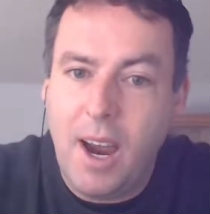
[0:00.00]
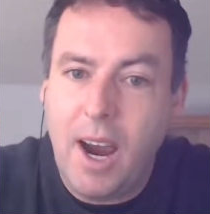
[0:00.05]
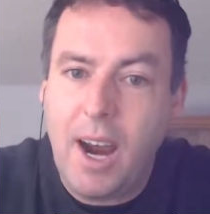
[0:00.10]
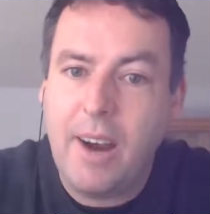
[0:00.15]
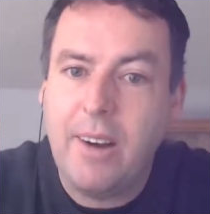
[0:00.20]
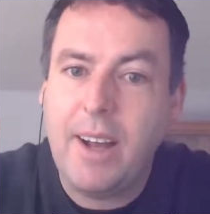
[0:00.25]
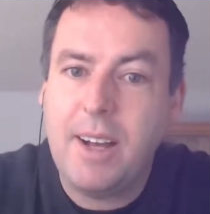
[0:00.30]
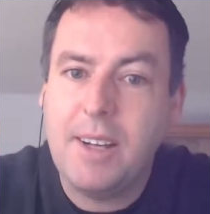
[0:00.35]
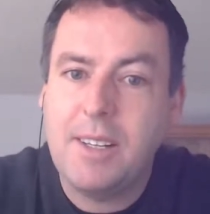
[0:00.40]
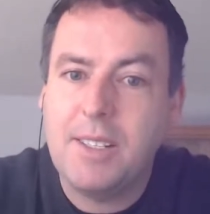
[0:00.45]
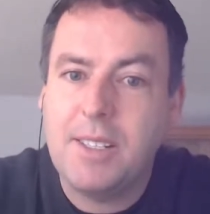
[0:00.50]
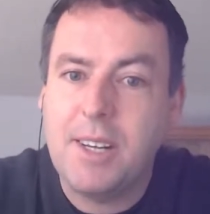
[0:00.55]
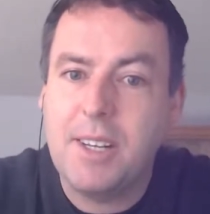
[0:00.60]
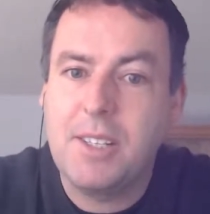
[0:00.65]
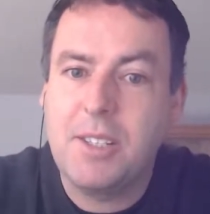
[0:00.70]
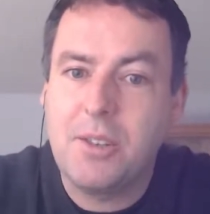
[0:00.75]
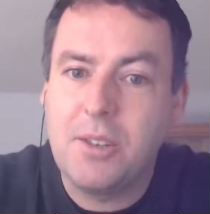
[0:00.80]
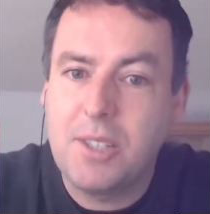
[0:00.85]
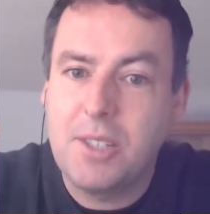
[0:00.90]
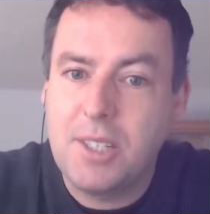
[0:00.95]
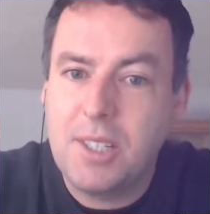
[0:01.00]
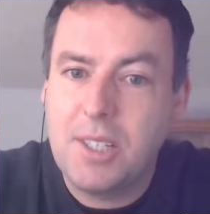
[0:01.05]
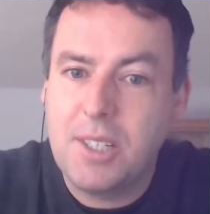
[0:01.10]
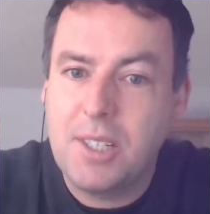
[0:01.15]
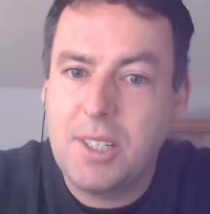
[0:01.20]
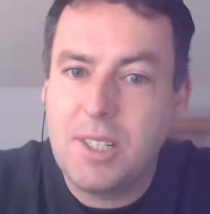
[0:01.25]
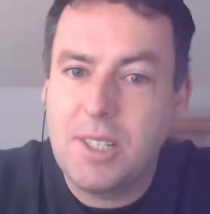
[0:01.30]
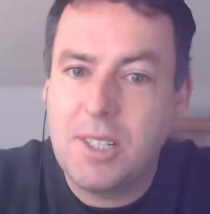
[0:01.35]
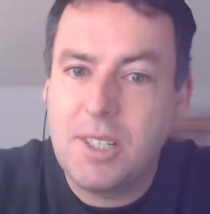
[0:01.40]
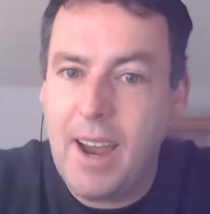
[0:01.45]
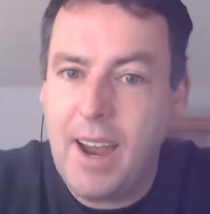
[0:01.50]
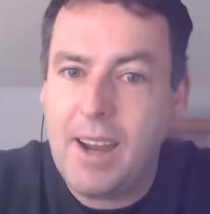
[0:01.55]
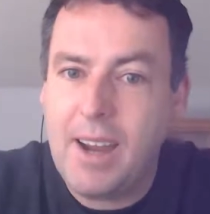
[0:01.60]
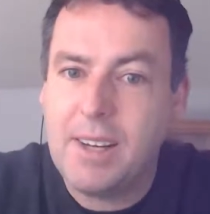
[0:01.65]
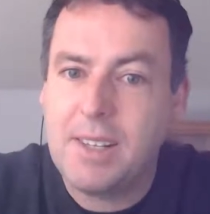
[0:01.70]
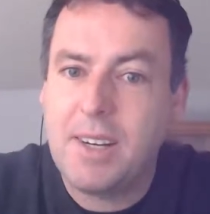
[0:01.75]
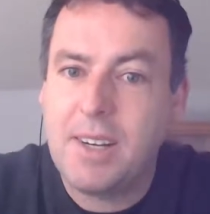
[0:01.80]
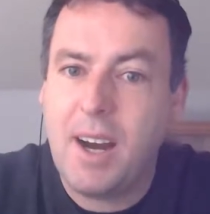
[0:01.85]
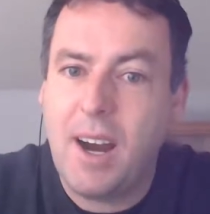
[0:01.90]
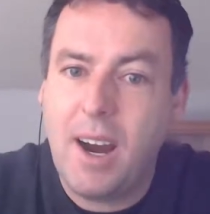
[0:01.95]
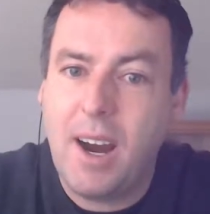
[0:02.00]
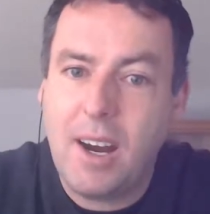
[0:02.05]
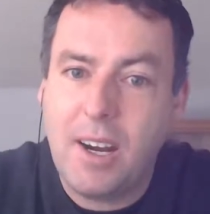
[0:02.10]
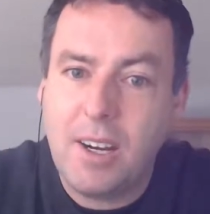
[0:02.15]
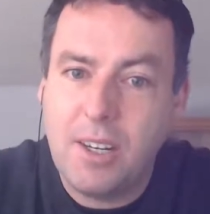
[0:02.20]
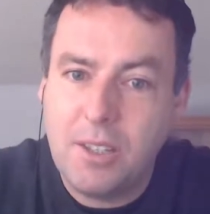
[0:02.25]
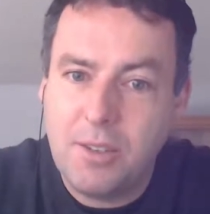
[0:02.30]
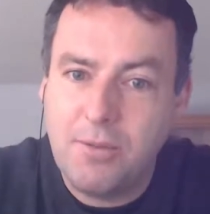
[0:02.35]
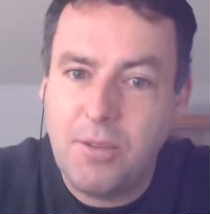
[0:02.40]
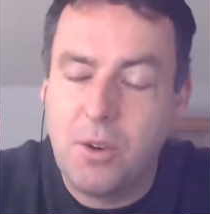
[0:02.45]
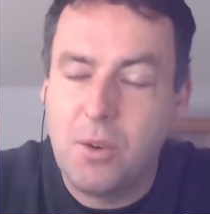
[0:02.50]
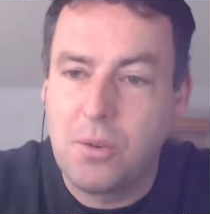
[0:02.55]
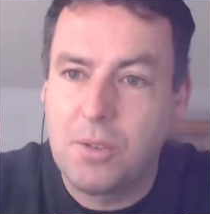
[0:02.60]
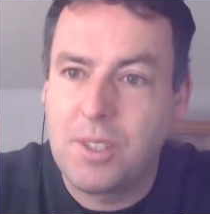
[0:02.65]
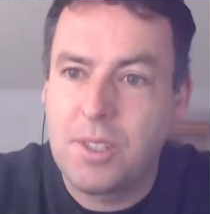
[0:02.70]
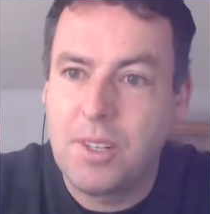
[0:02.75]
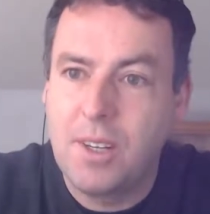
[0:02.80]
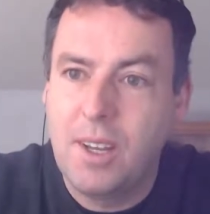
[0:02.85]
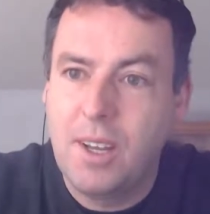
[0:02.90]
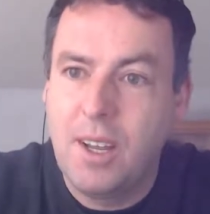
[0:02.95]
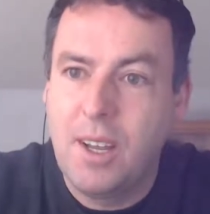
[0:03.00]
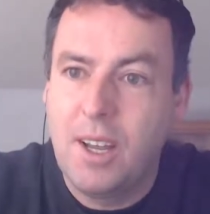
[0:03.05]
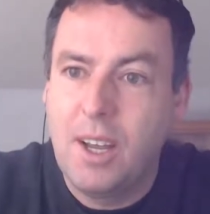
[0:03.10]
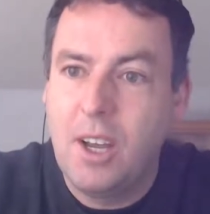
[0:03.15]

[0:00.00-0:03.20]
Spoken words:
Our ancestors typically ate hard foods,